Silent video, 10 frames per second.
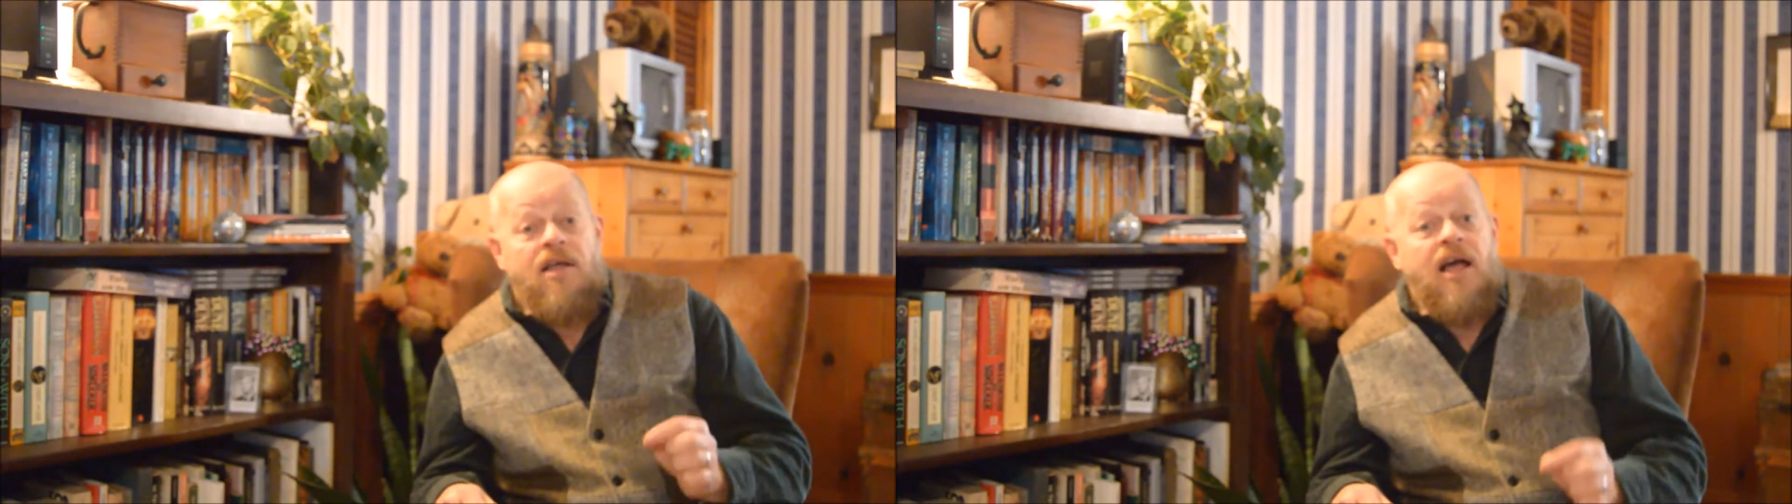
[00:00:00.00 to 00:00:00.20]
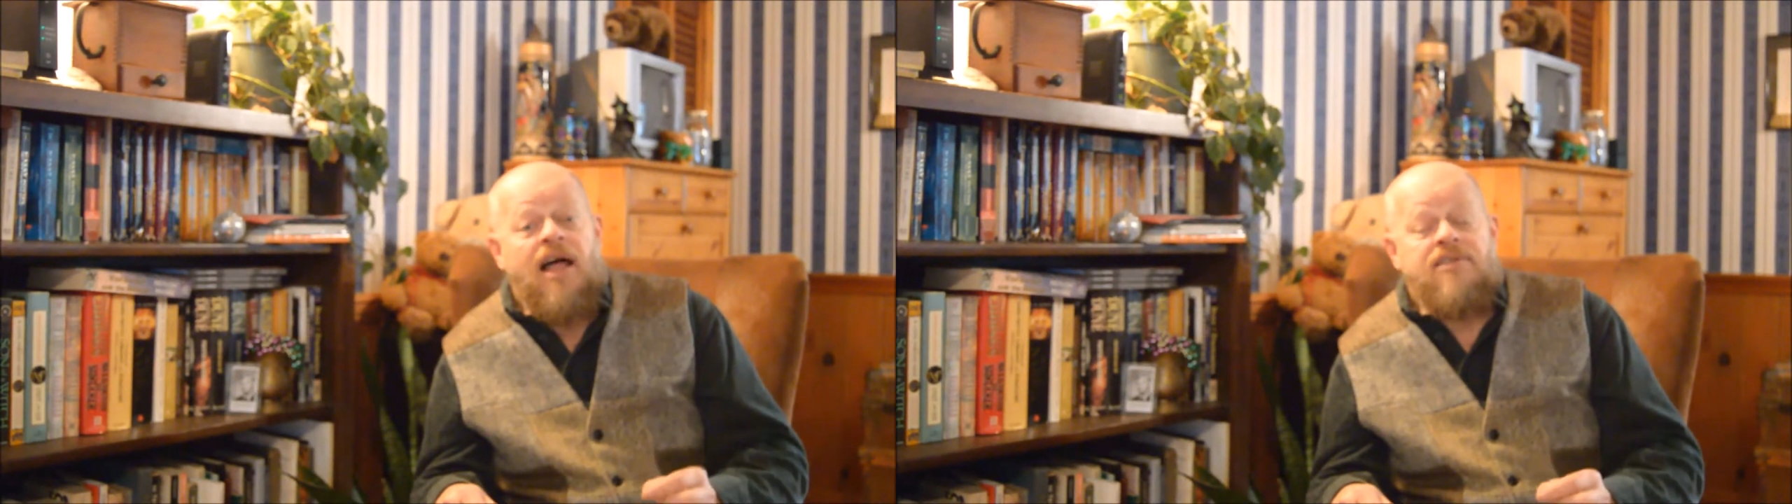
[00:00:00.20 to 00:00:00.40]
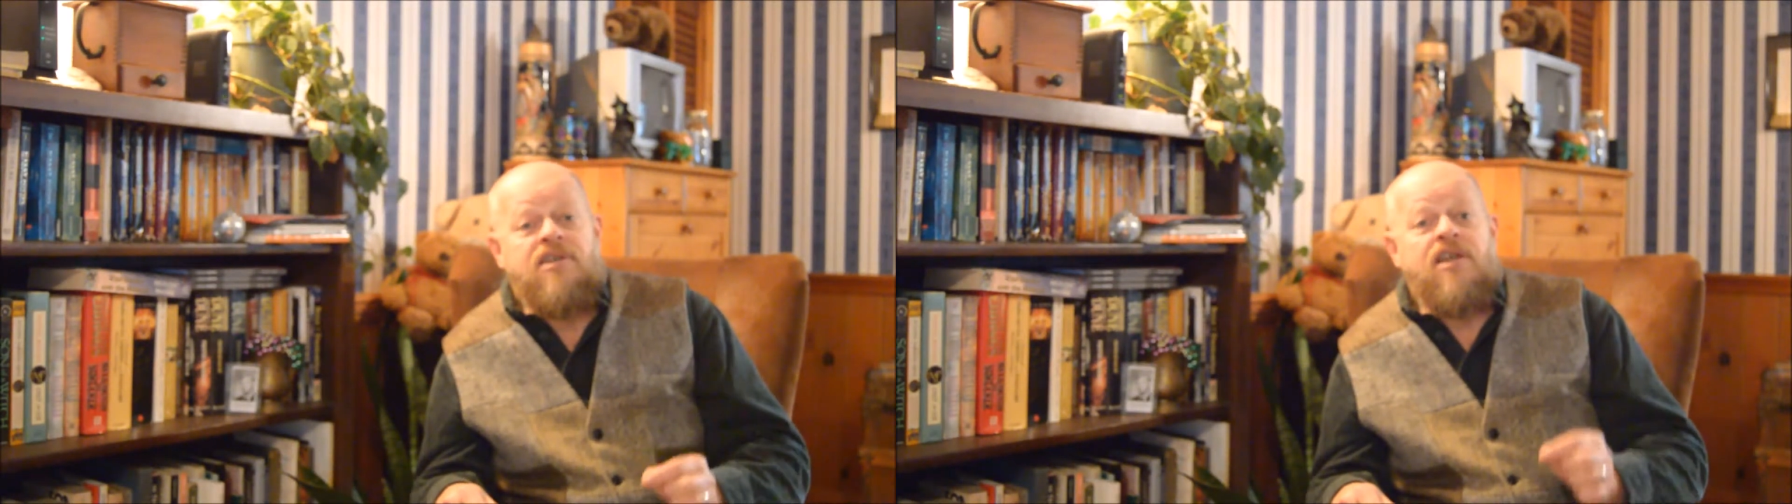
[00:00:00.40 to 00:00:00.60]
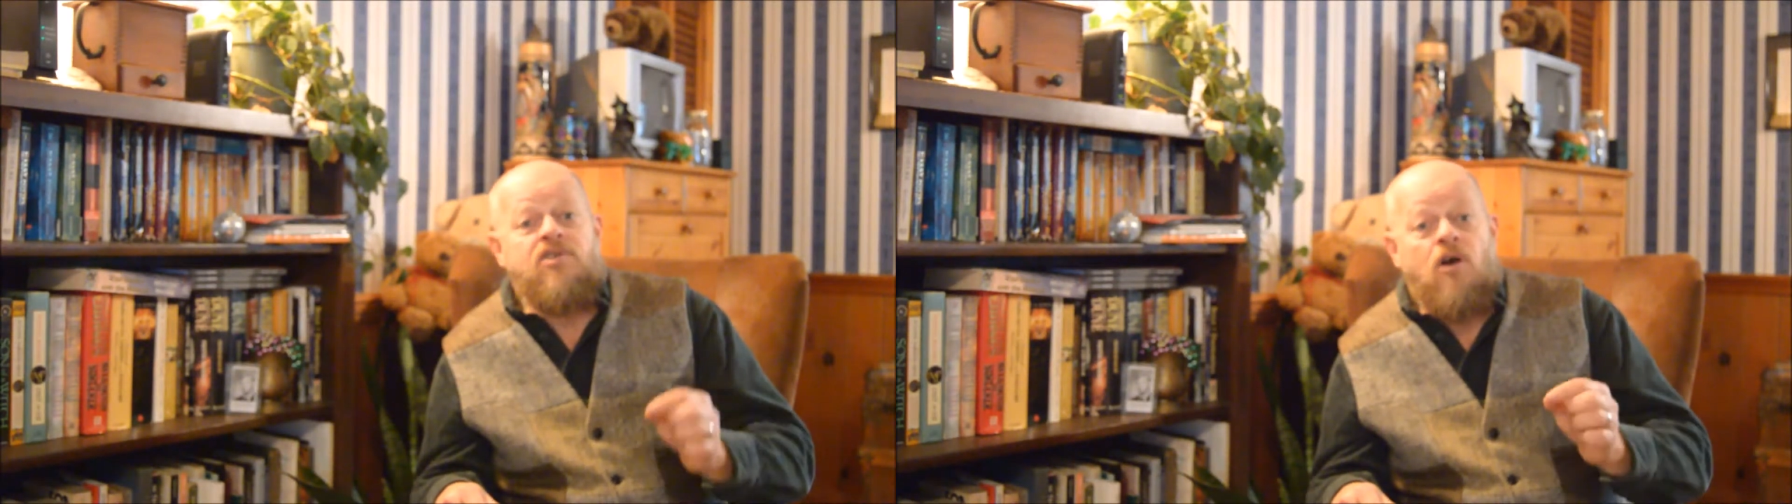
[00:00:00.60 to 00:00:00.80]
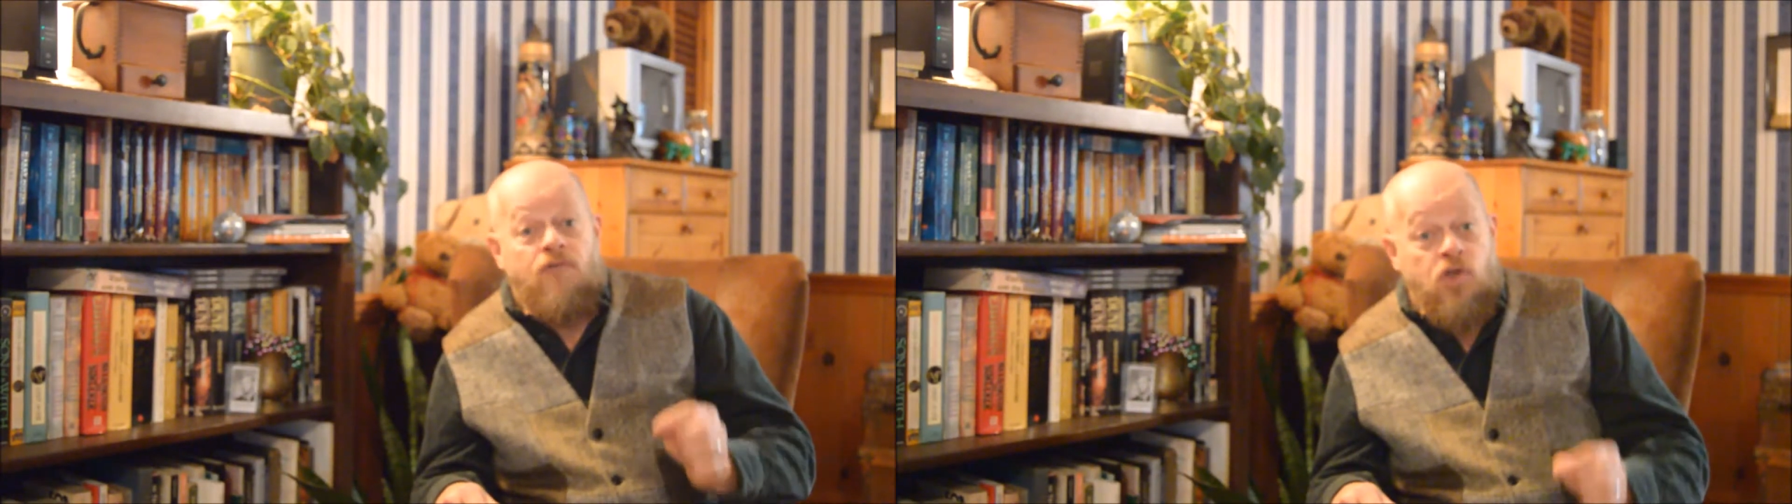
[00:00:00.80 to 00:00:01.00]
continent
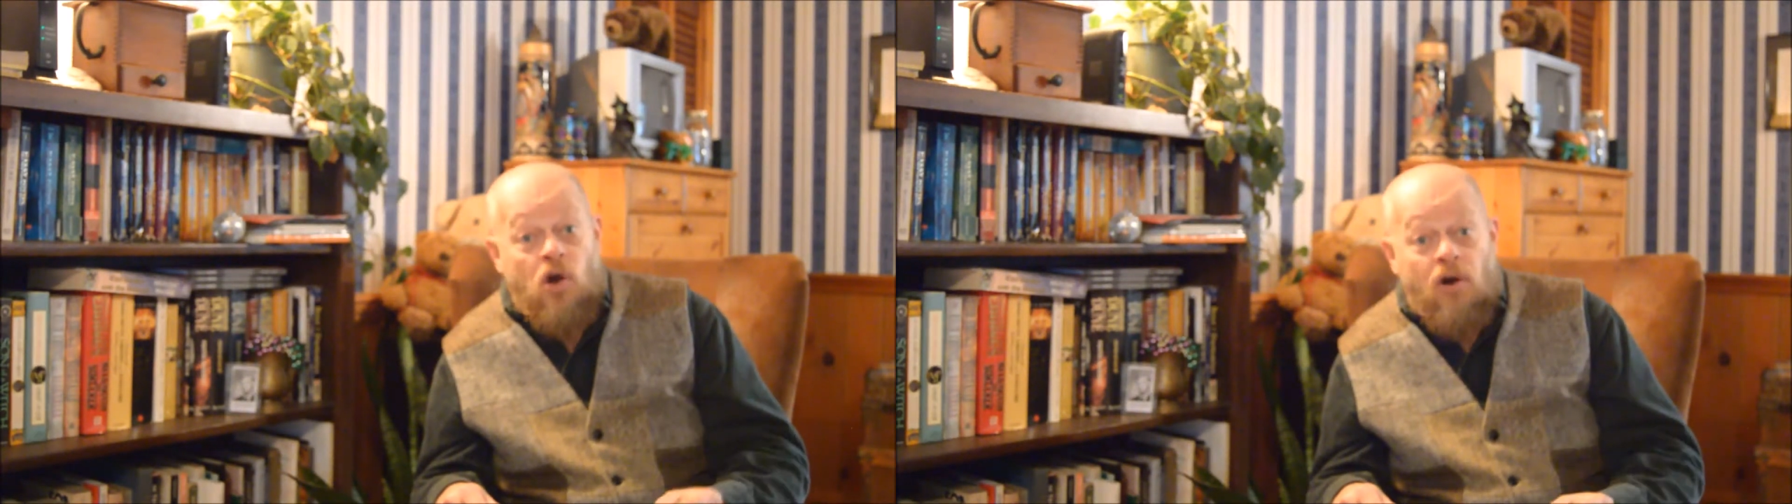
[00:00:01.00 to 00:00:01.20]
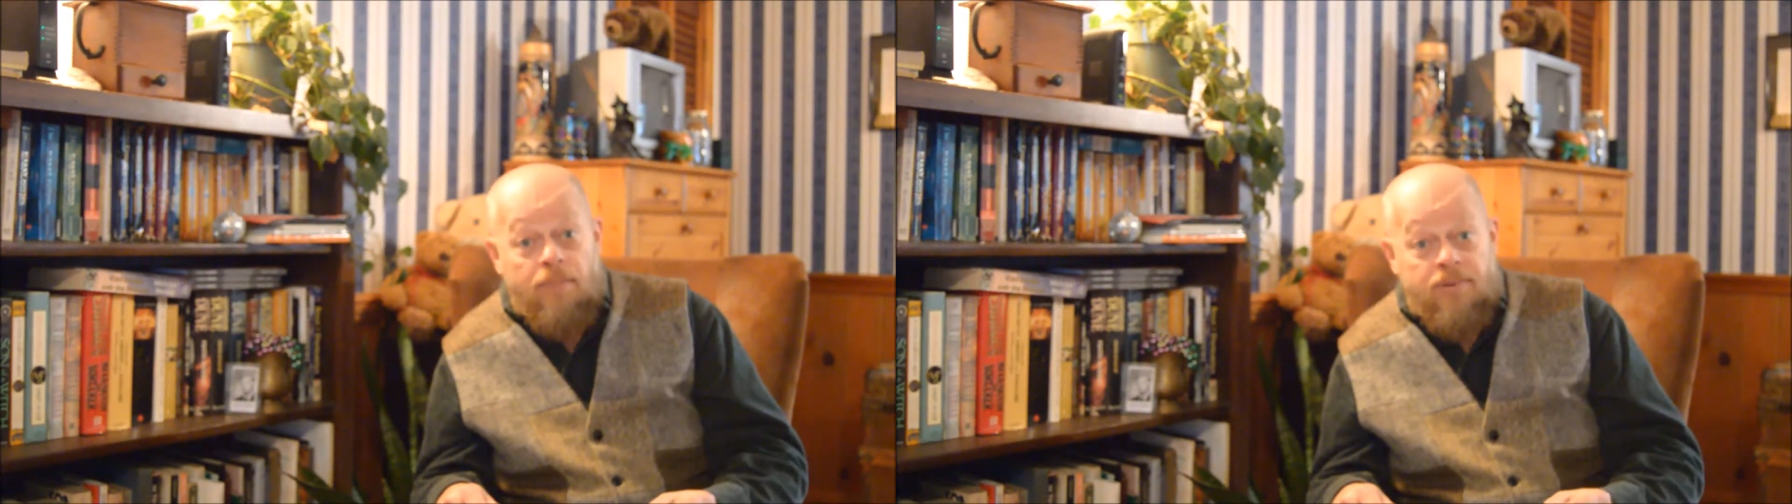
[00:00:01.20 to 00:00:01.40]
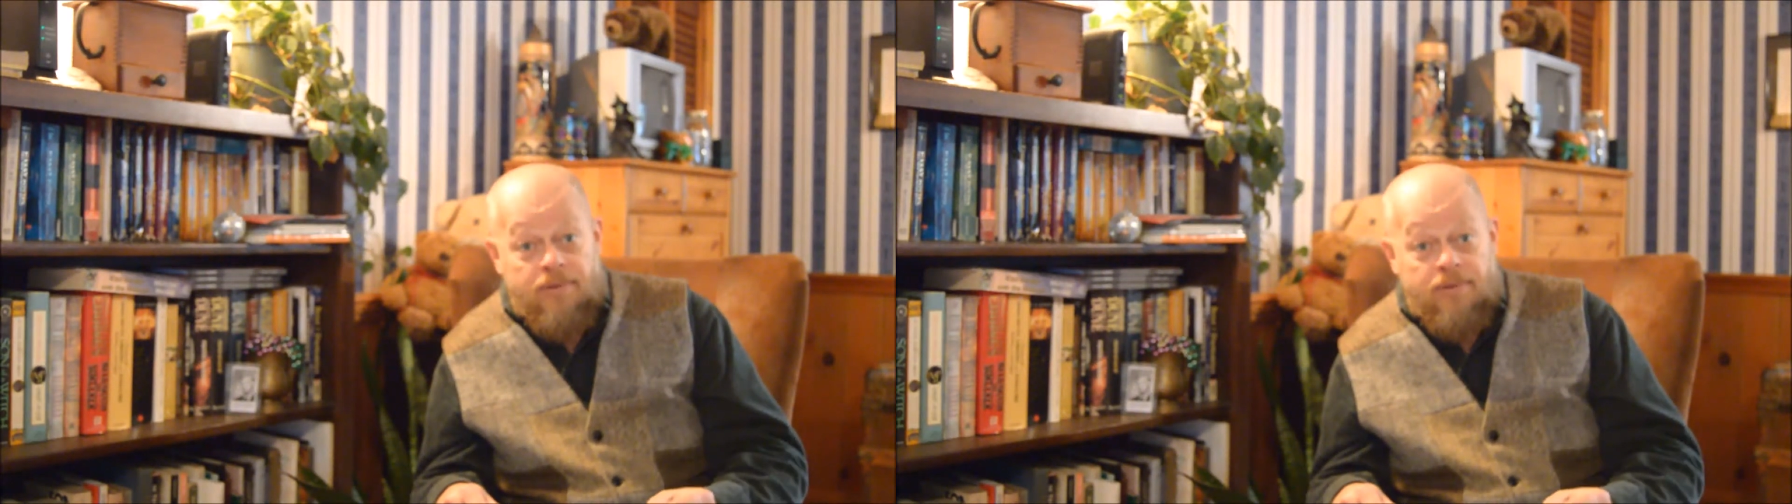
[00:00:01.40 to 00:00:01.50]
of Europe,